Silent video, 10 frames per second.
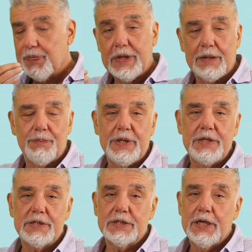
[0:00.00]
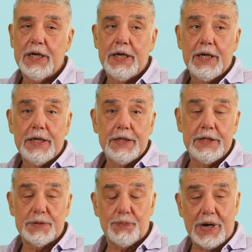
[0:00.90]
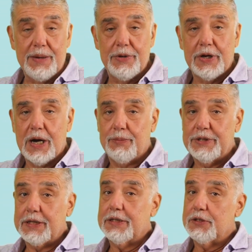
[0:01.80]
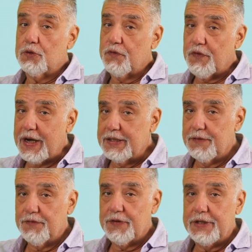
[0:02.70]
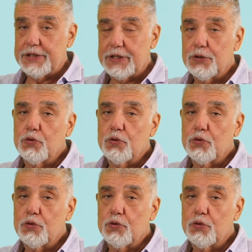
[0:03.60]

That means its primary object is to fight inflation